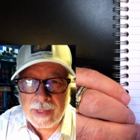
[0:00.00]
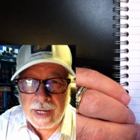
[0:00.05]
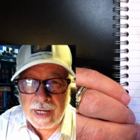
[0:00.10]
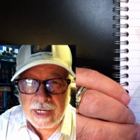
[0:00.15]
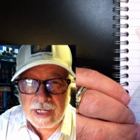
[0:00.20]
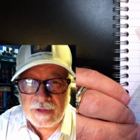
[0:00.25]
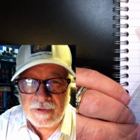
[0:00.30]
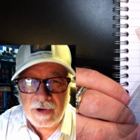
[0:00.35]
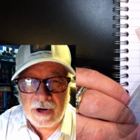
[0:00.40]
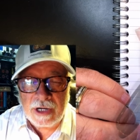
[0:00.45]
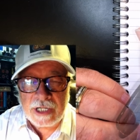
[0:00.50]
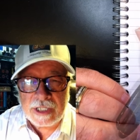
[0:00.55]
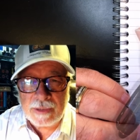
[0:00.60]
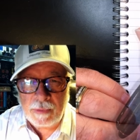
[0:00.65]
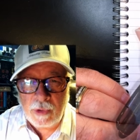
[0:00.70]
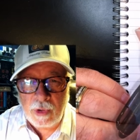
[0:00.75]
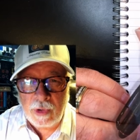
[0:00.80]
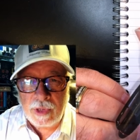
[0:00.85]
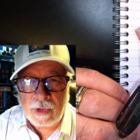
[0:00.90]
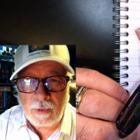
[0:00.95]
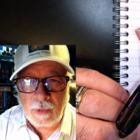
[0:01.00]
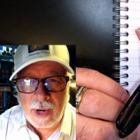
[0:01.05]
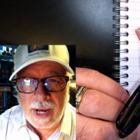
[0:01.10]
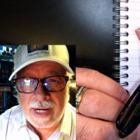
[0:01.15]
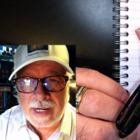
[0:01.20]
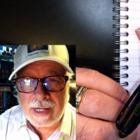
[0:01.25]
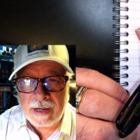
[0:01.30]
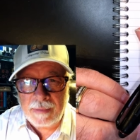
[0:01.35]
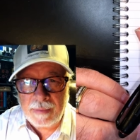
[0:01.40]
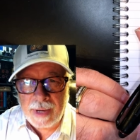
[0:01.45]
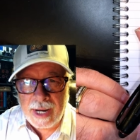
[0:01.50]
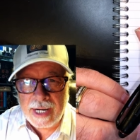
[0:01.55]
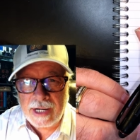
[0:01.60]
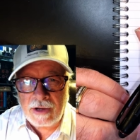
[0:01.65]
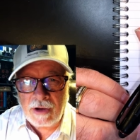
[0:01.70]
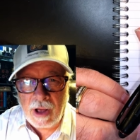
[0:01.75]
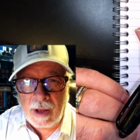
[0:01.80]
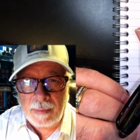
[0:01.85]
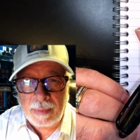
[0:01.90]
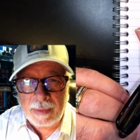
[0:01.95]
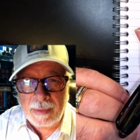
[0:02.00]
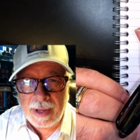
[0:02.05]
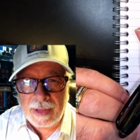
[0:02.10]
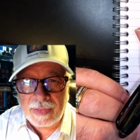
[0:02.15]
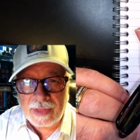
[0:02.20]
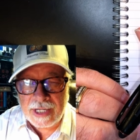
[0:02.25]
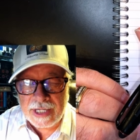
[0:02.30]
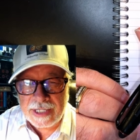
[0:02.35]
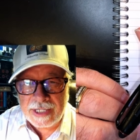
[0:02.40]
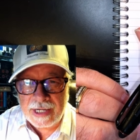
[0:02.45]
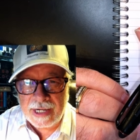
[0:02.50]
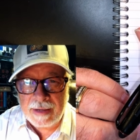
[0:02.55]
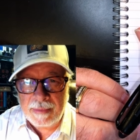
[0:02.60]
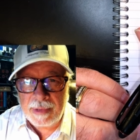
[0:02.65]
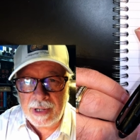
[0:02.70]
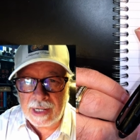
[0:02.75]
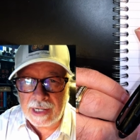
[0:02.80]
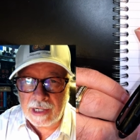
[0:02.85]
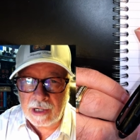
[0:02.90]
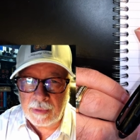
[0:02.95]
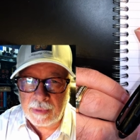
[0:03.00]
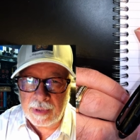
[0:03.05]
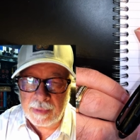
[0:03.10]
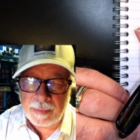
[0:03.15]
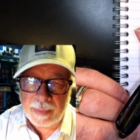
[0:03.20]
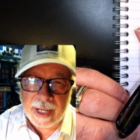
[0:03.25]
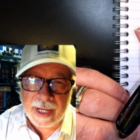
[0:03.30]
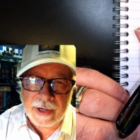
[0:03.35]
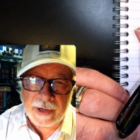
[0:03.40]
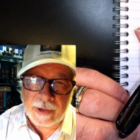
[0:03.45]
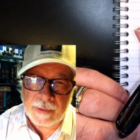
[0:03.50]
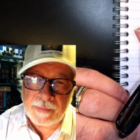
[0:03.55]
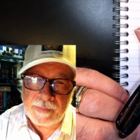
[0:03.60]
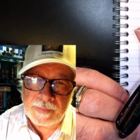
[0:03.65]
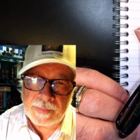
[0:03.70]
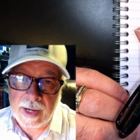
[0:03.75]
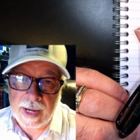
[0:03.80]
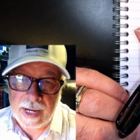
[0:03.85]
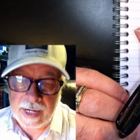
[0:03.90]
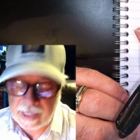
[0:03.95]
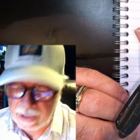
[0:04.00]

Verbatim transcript: it is very smooth and wet and might complement this nib a little bit better and